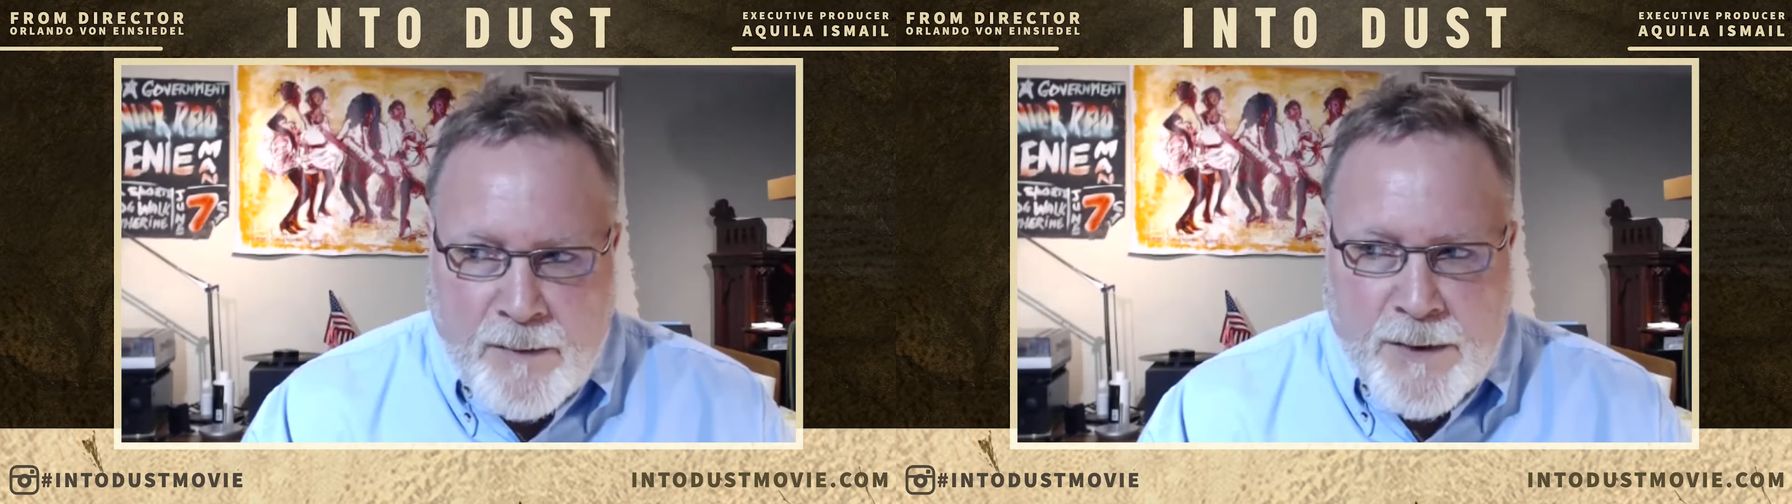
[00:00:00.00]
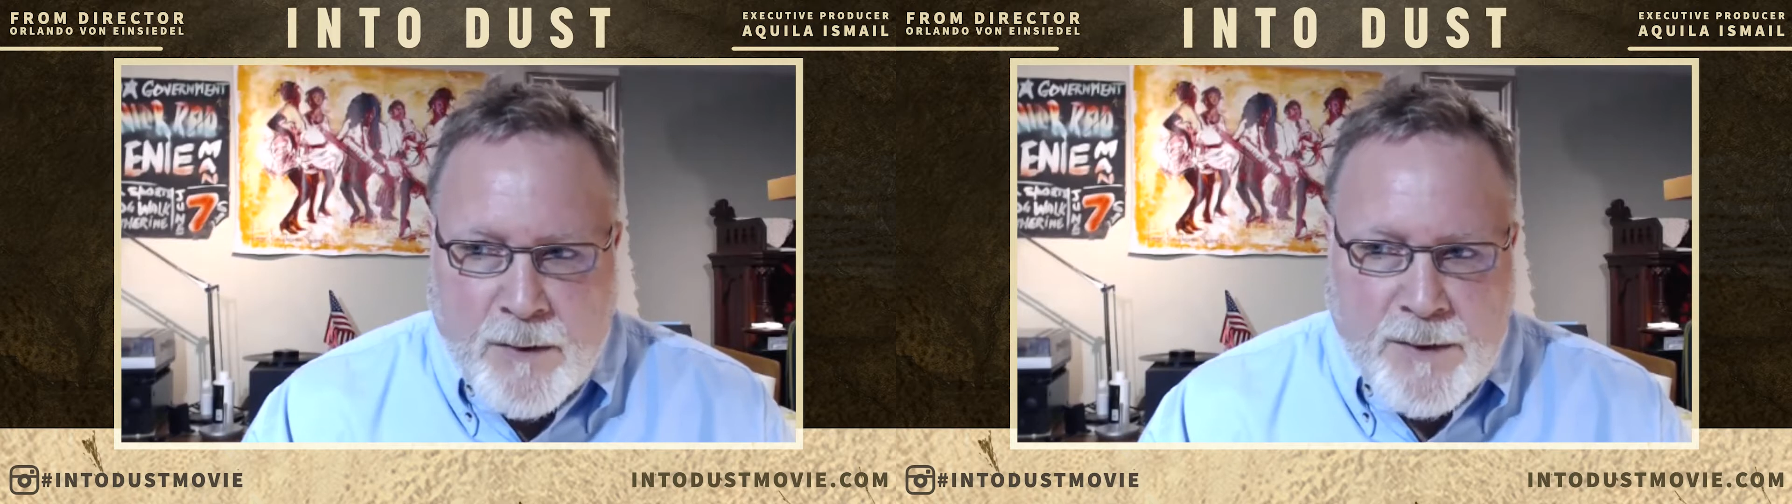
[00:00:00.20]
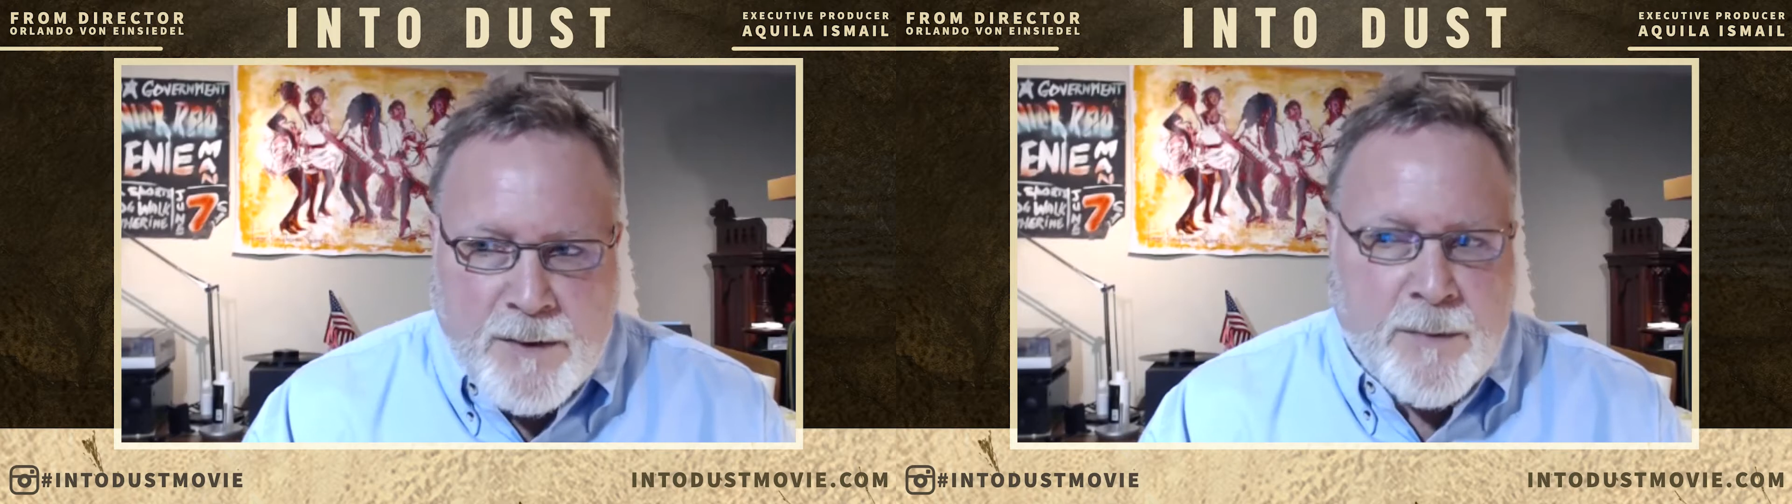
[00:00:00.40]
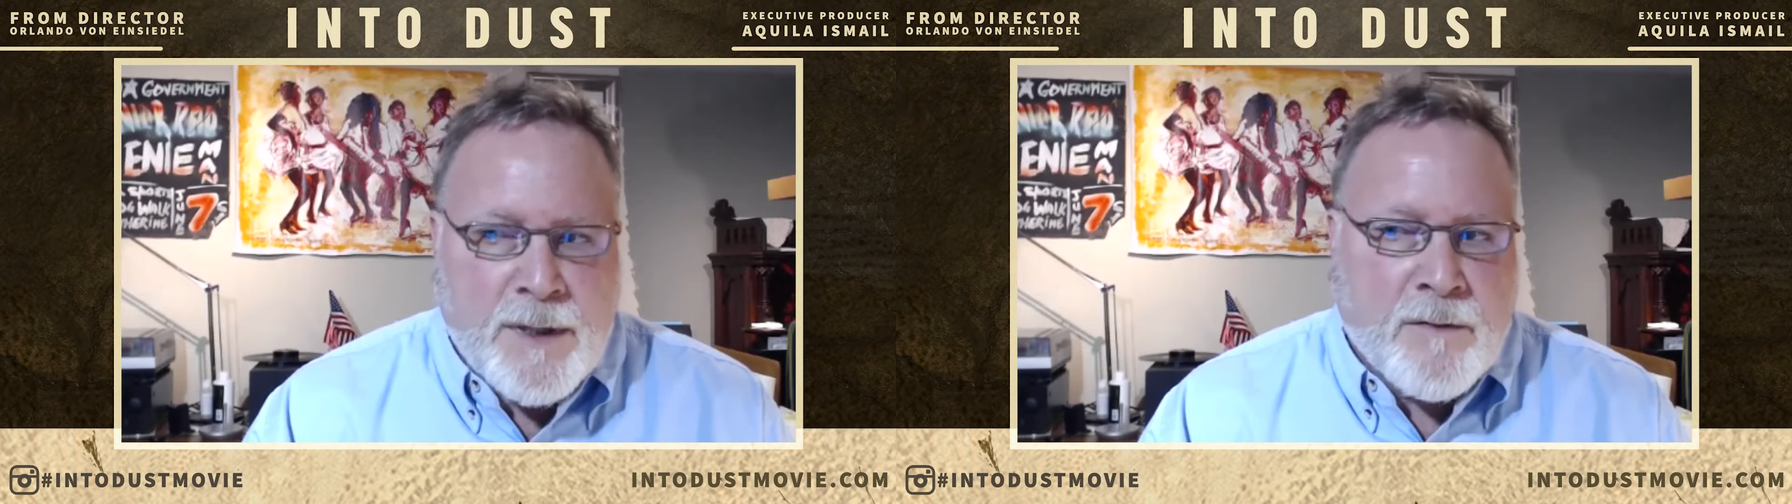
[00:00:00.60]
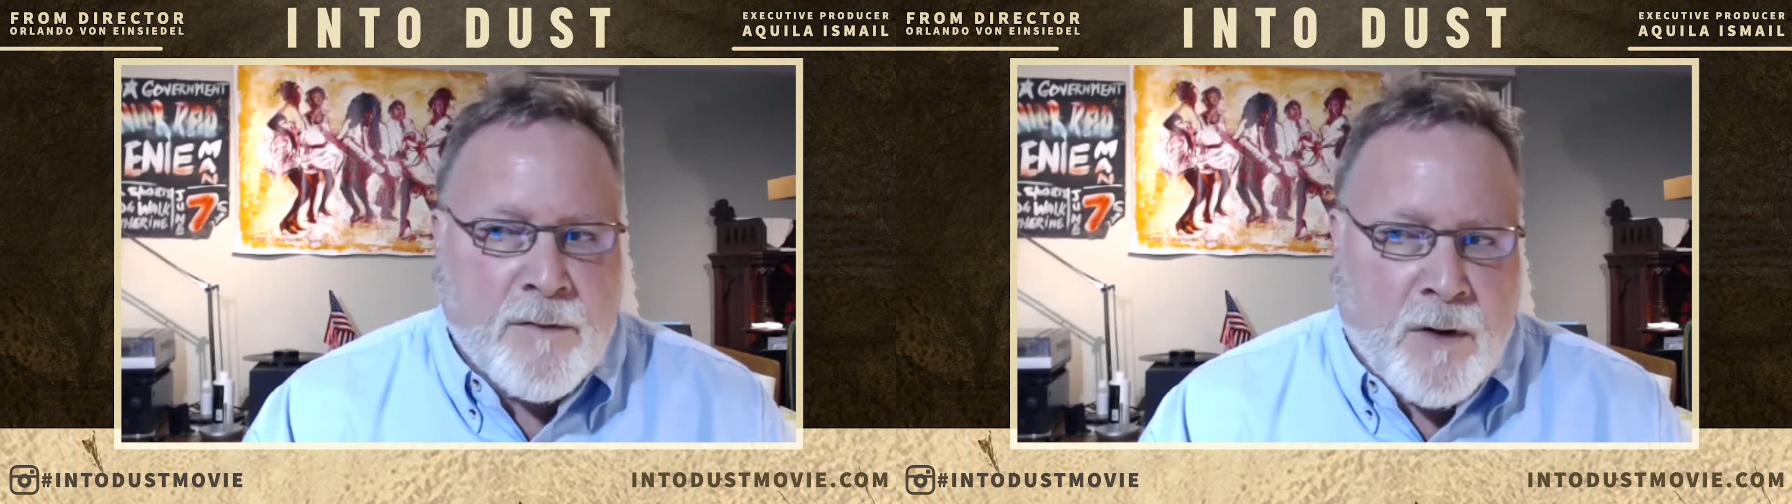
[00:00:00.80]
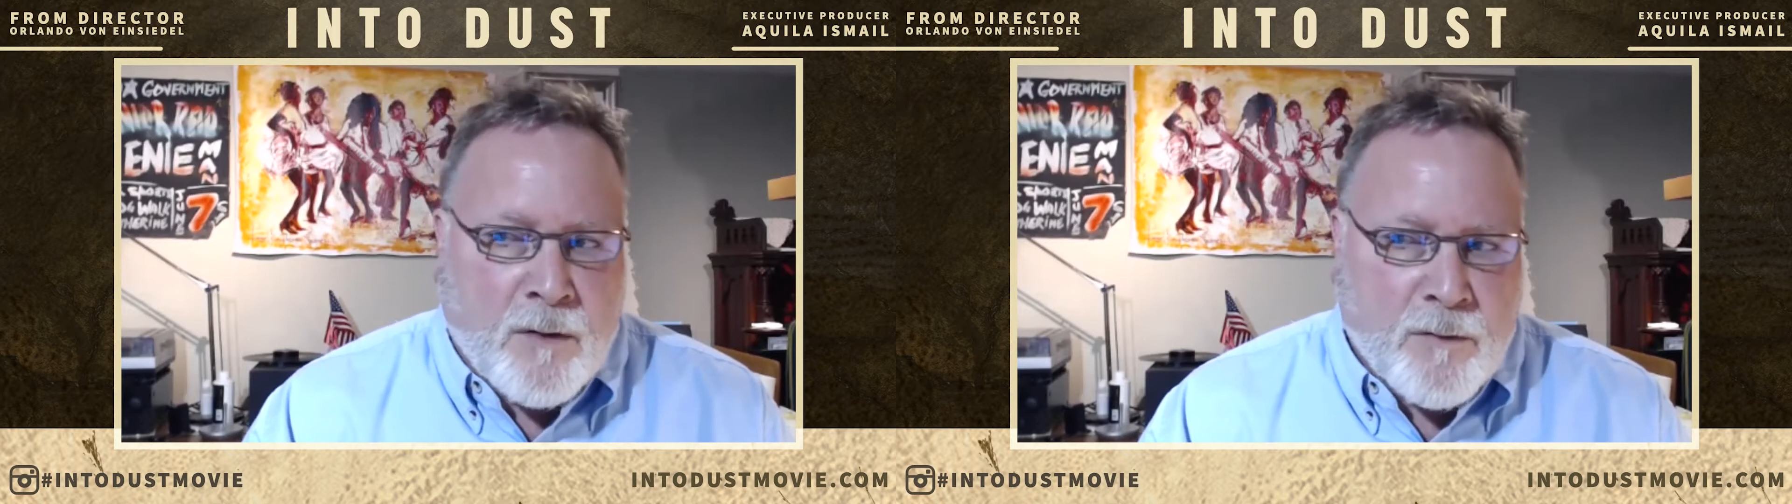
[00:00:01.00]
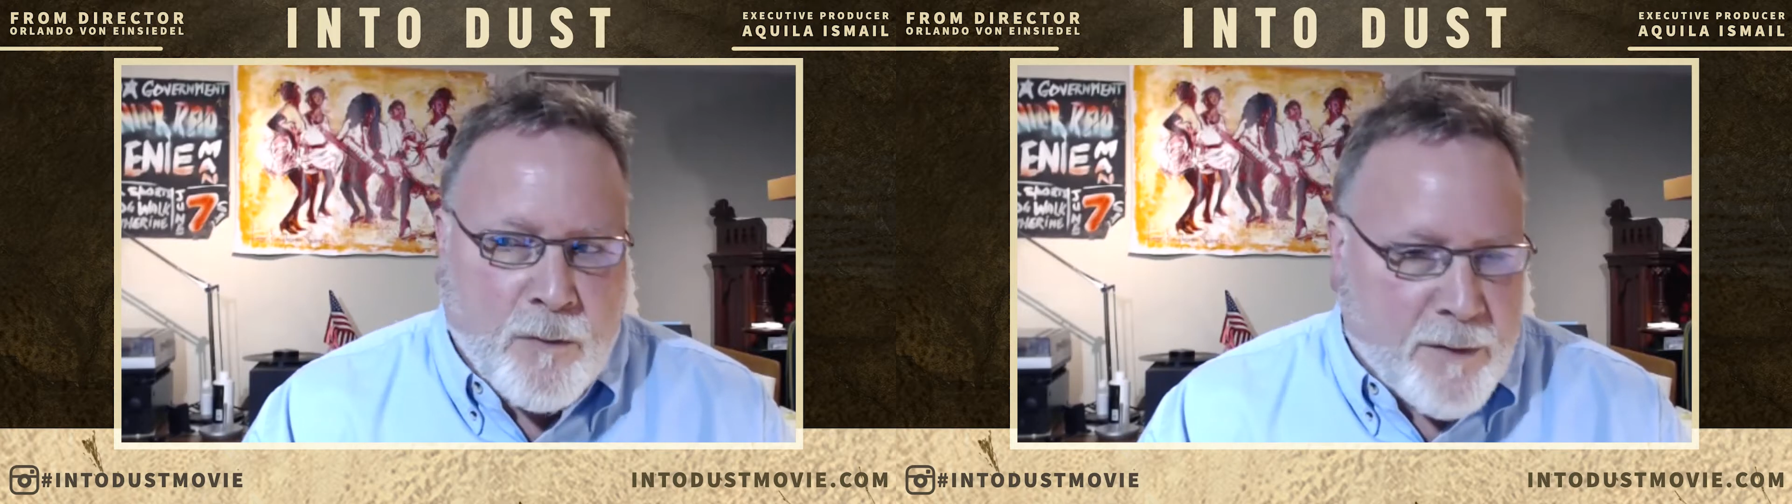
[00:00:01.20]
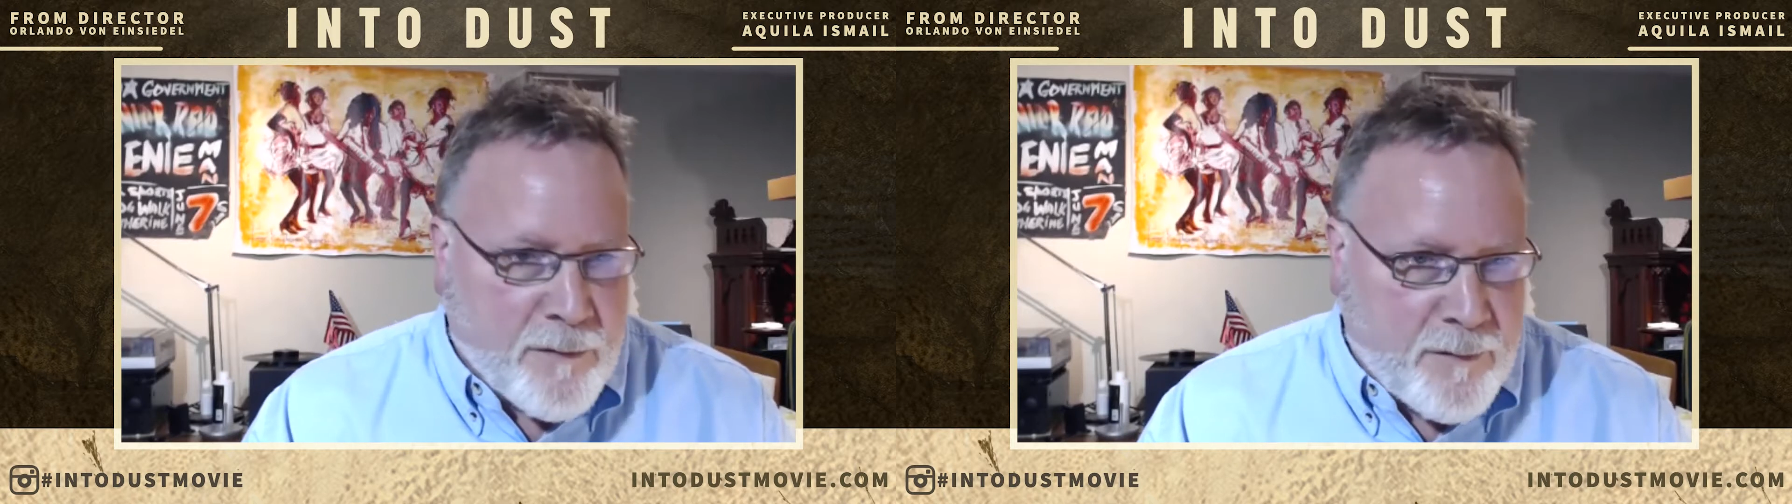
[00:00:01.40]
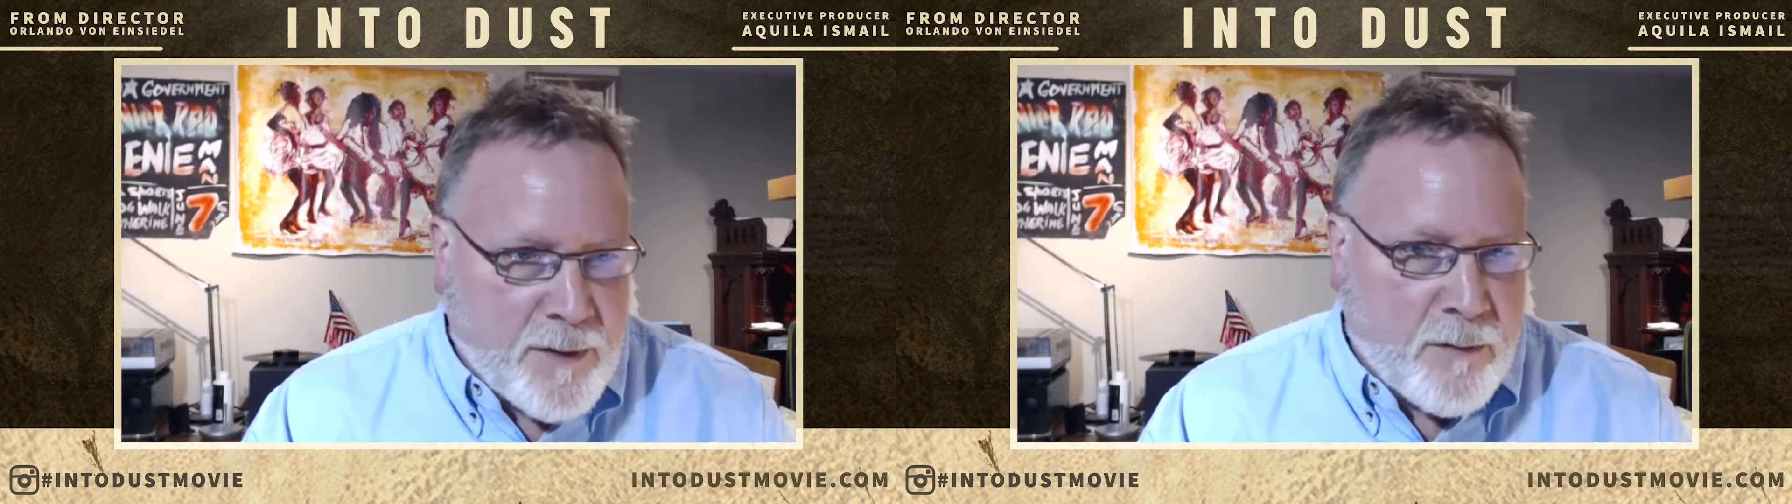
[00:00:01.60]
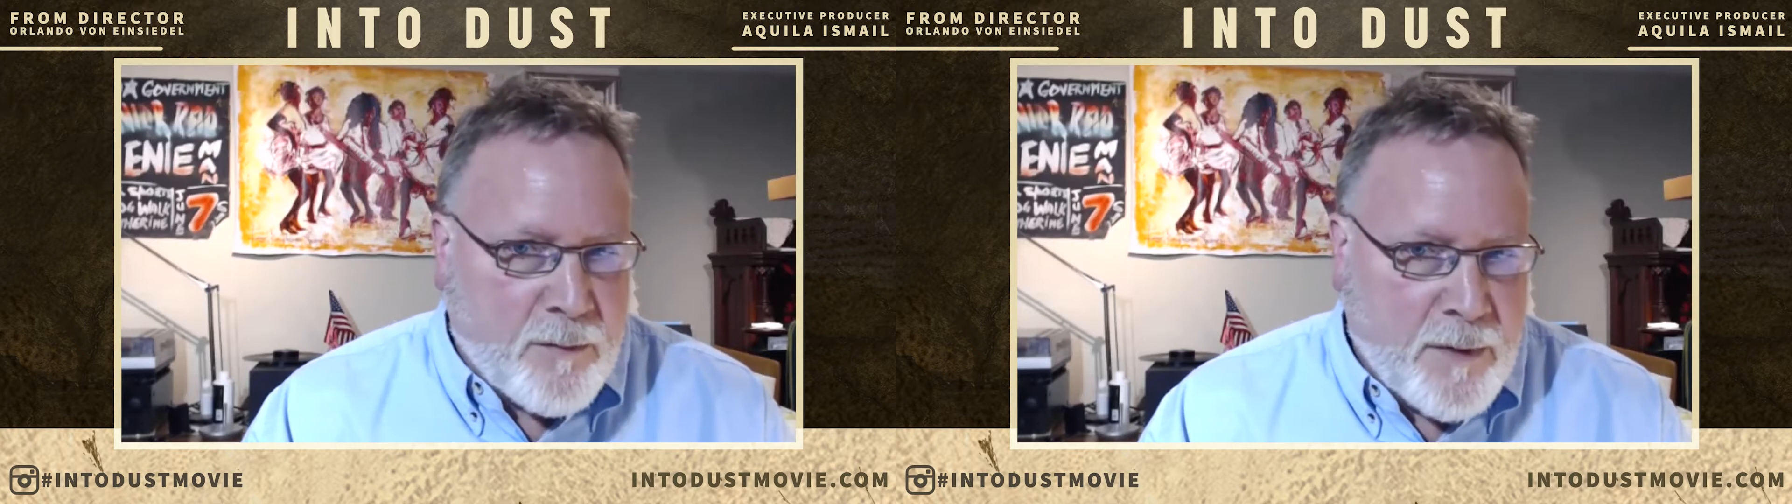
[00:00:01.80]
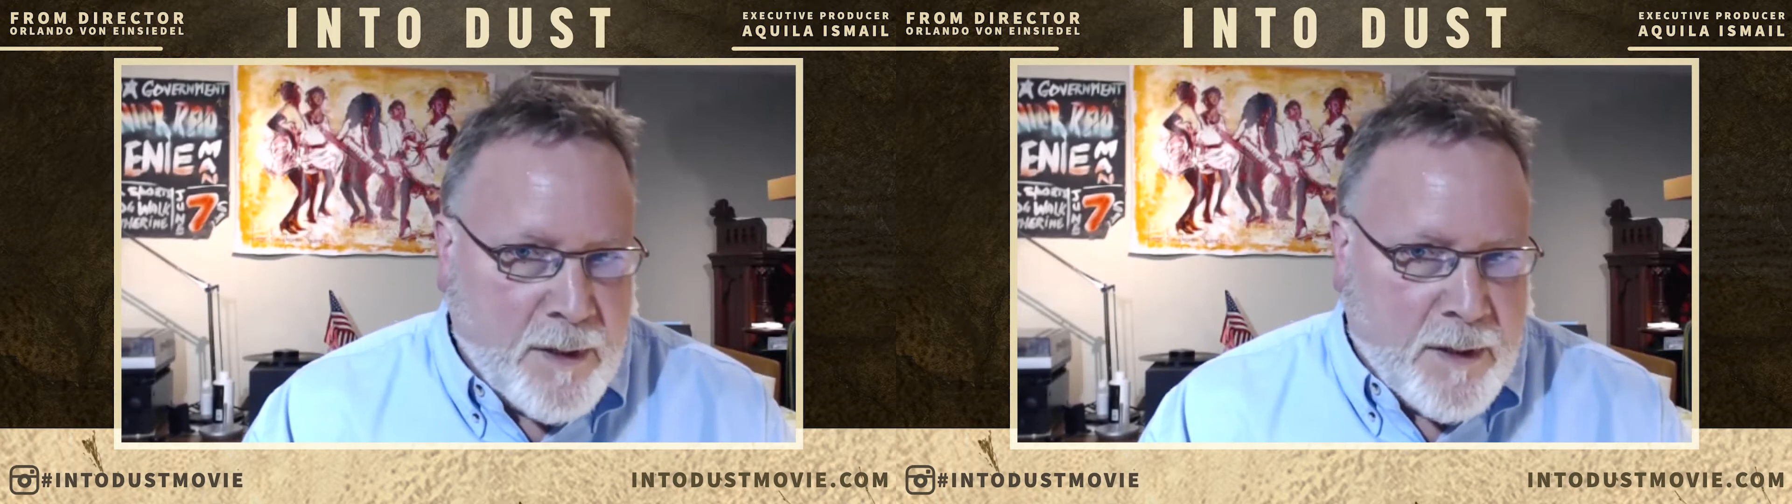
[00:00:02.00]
chosen to be involved with film,